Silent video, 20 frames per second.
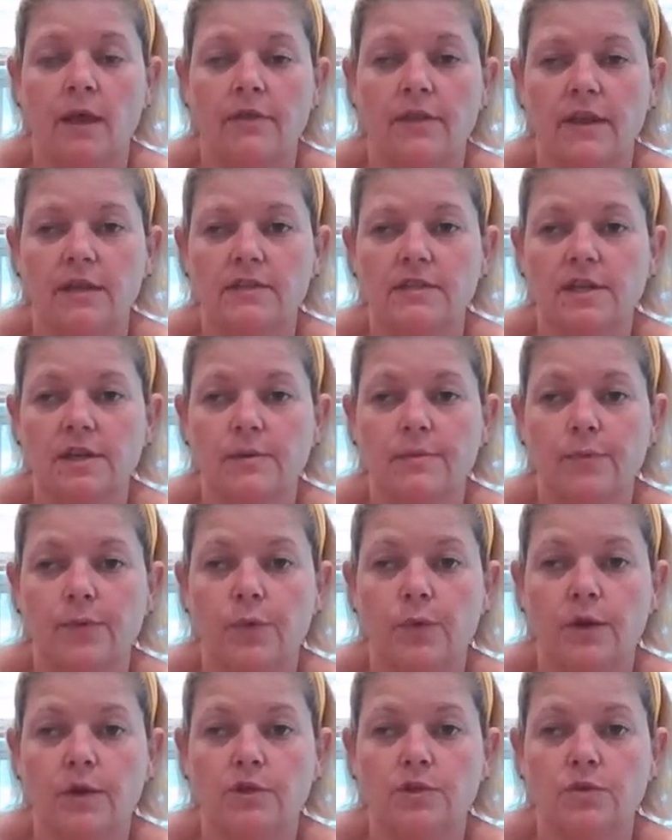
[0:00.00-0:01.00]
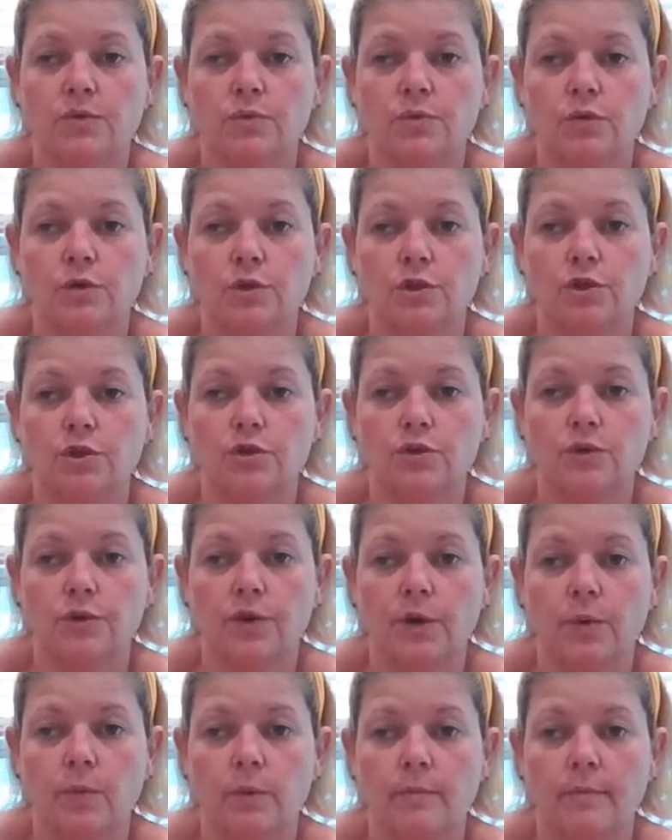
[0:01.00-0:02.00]
that's going to point towards your
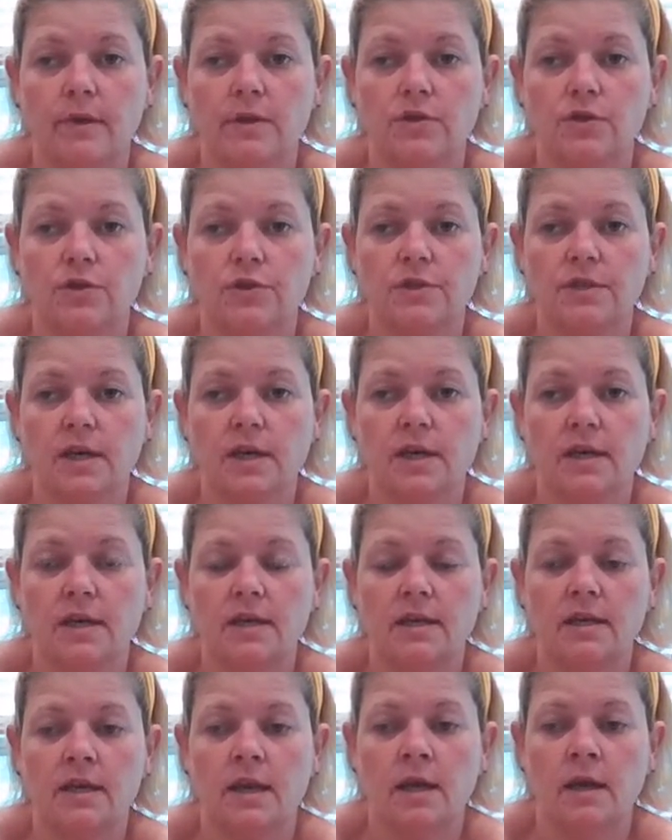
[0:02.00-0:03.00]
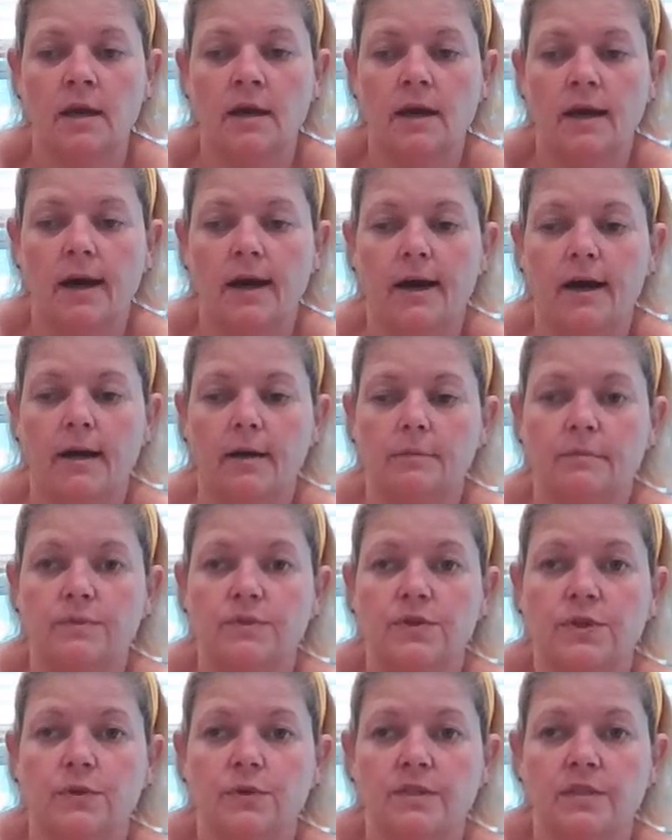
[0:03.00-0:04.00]
liquid measure side.
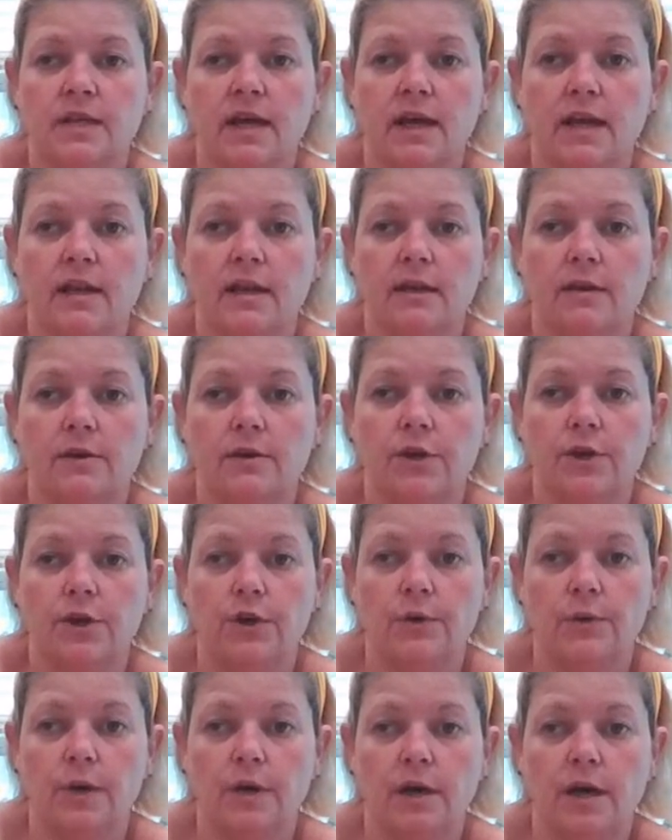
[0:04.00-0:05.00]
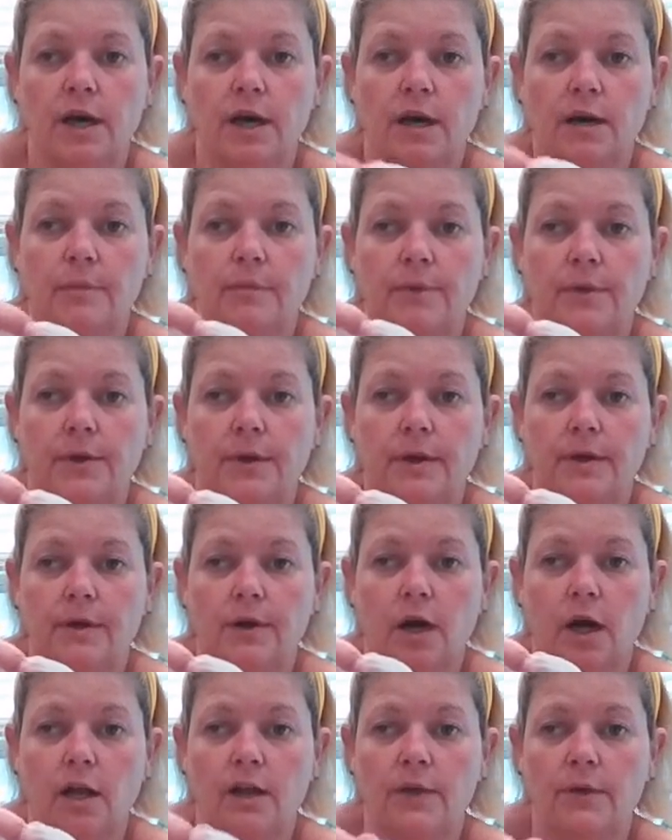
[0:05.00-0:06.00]
So it's kind of, a cup, a
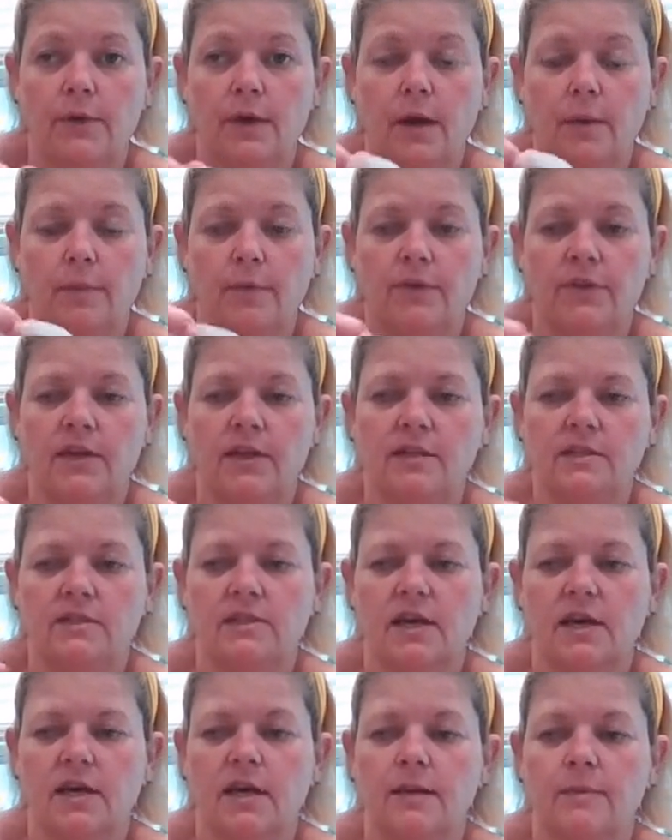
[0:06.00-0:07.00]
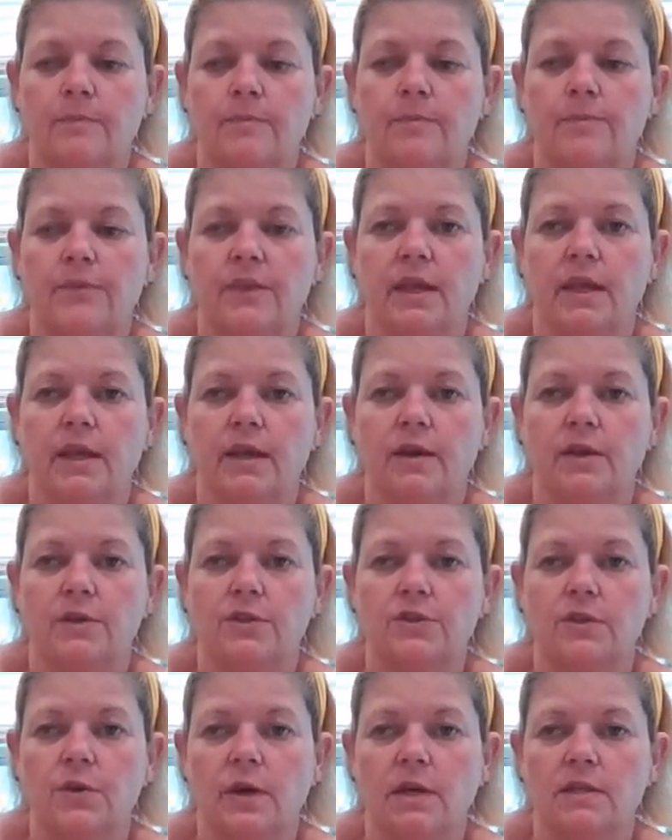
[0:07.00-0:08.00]
hollow cup on the inside. And it
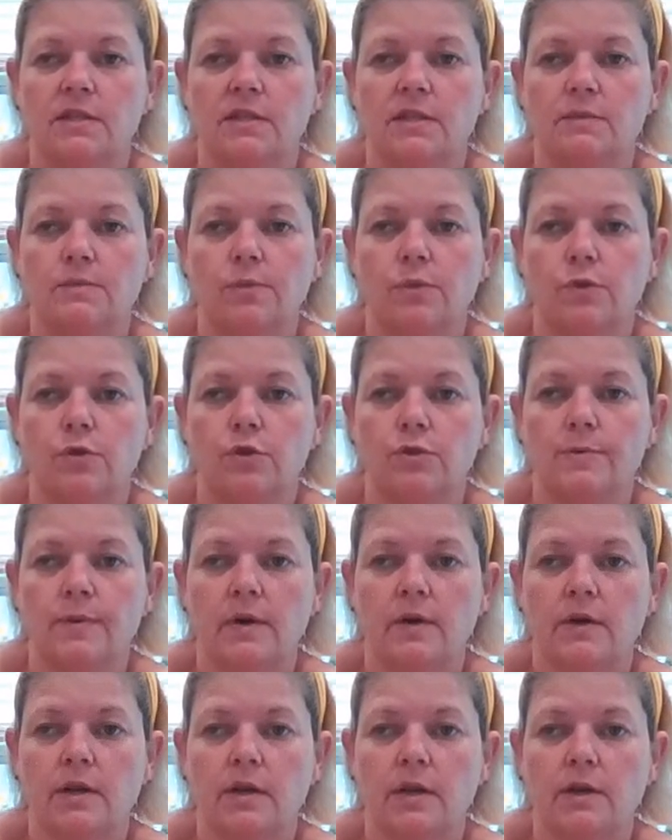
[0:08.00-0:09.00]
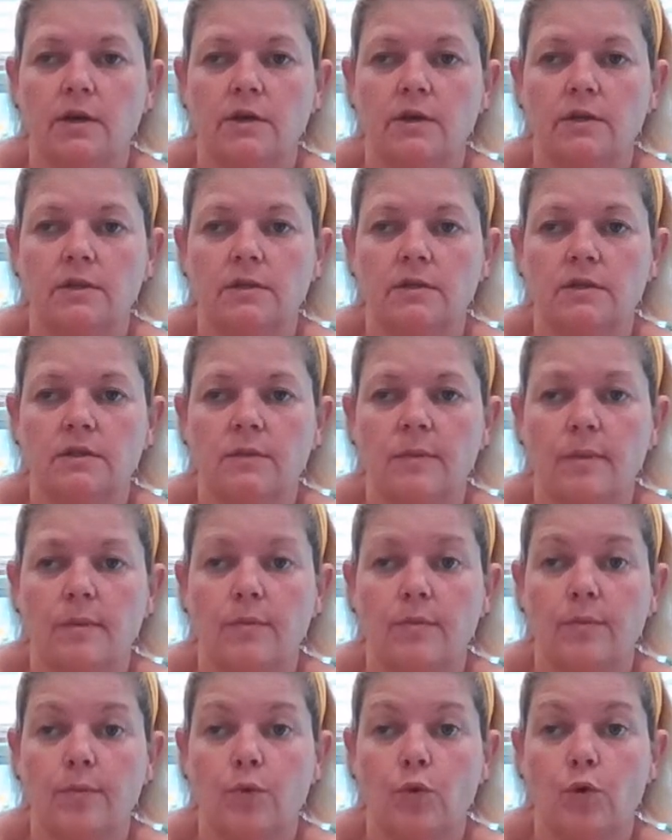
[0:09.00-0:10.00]
also has this pour spout here
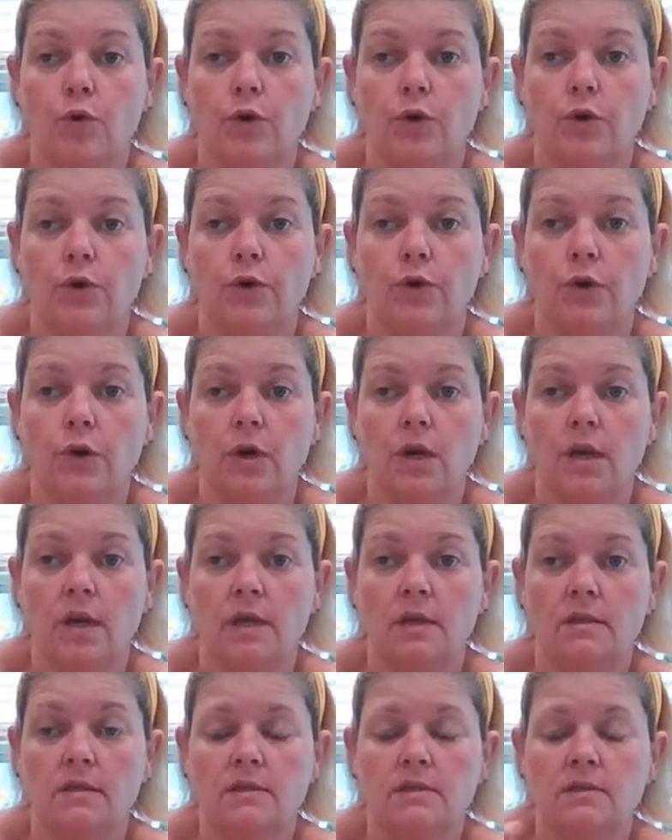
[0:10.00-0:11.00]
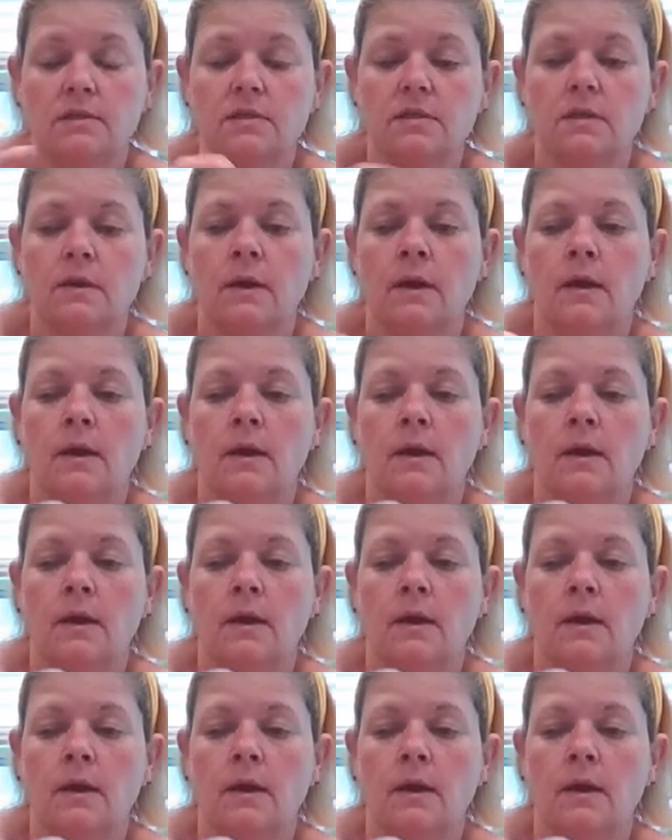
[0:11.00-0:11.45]
to pour your ingredients.